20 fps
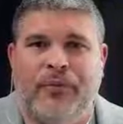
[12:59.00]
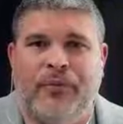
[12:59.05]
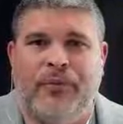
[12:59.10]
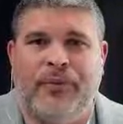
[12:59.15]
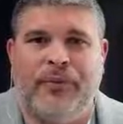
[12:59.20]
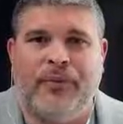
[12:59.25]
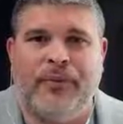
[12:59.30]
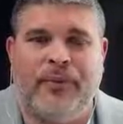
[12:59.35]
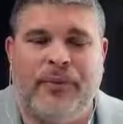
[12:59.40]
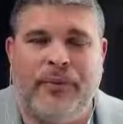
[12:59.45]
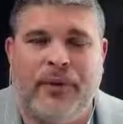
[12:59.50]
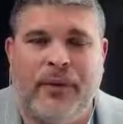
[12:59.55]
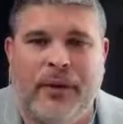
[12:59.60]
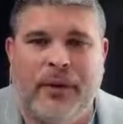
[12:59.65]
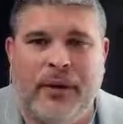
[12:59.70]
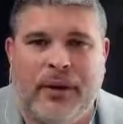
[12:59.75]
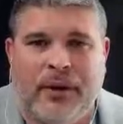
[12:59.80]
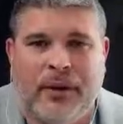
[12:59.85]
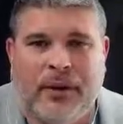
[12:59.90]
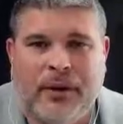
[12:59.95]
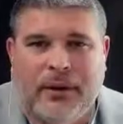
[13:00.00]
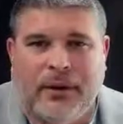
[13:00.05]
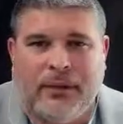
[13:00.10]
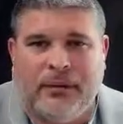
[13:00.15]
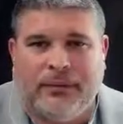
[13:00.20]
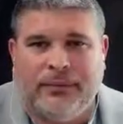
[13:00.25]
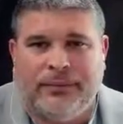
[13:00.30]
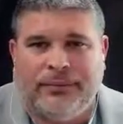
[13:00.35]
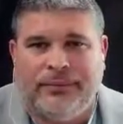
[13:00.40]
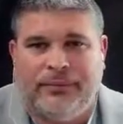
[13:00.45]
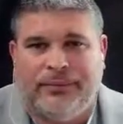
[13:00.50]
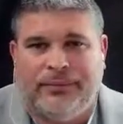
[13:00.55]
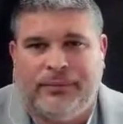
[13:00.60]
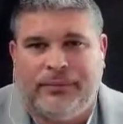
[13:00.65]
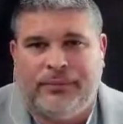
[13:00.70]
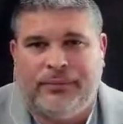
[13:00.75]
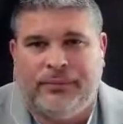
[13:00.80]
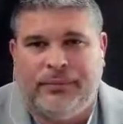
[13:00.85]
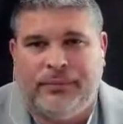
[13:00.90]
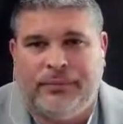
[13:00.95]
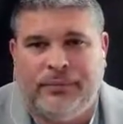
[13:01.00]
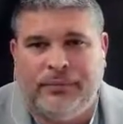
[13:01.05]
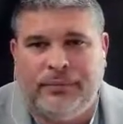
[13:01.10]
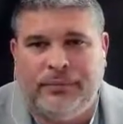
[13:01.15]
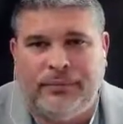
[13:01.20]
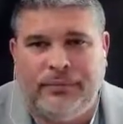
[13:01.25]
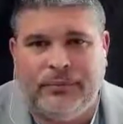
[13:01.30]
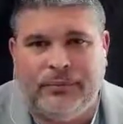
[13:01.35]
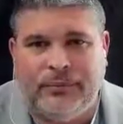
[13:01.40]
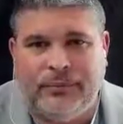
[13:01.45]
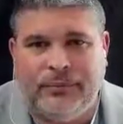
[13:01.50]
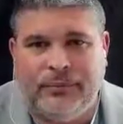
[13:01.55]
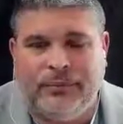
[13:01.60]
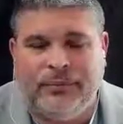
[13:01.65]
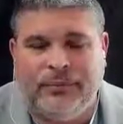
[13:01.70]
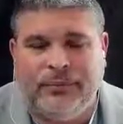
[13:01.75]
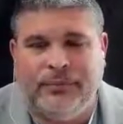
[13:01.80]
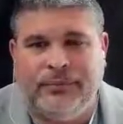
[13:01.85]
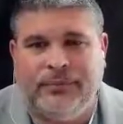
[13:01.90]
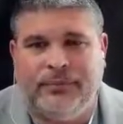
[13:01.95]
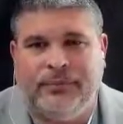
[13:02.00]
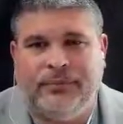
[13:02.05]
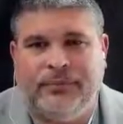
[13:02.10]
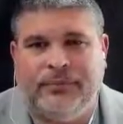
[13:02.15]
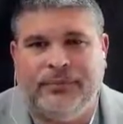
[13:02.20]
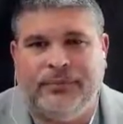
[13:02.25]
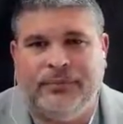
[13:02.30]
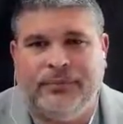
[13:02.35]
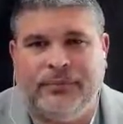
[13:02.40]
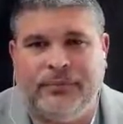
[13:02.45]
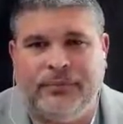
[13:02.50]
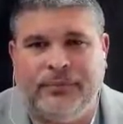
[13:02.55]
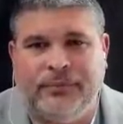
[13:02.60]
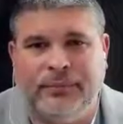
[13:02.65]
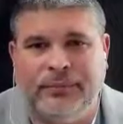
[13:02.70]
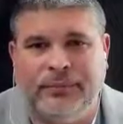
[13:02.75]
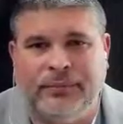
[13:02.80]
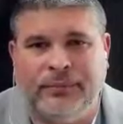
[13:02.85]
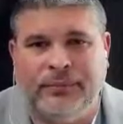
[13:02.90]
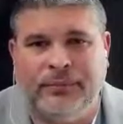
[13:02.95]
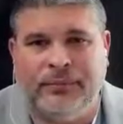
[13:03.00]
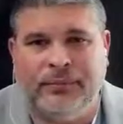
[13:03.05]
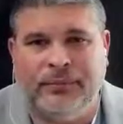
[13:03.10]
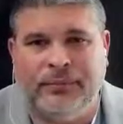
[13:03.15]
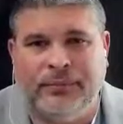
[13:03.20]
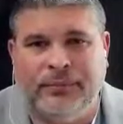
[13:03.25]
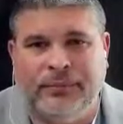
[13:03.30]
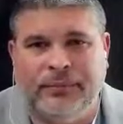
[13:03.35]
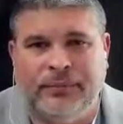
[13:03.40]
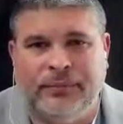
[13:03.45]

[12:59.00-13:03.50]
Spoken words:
[no speech]